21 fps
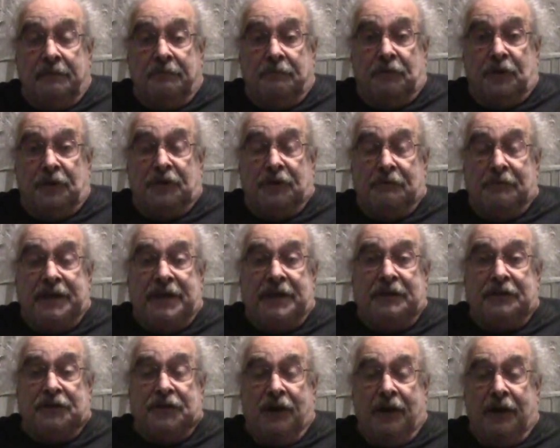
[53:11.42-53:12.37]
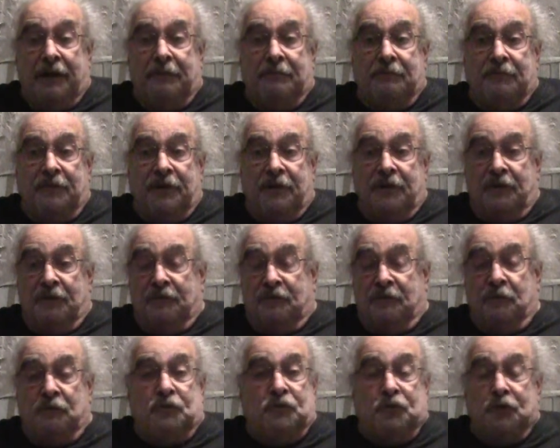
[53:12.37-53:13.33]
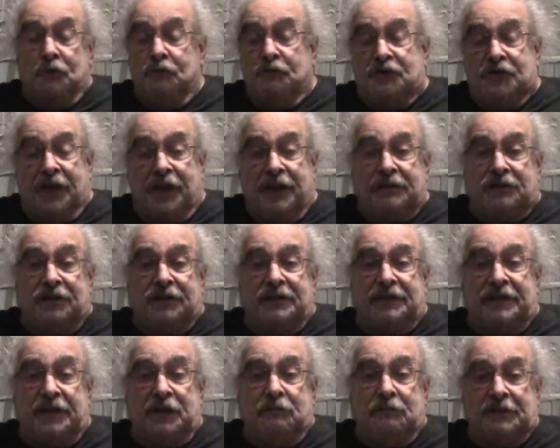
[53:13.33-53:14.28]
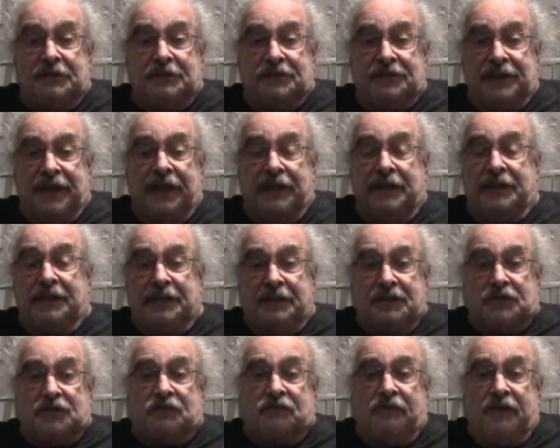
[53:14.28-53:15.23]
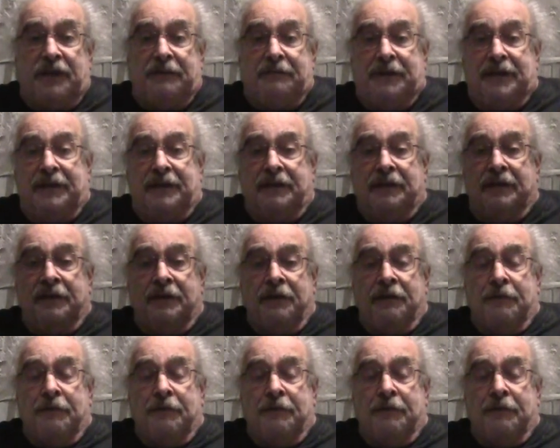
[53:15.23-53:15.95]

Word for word: But in the meantime, through two judges, he was yelling and screaming and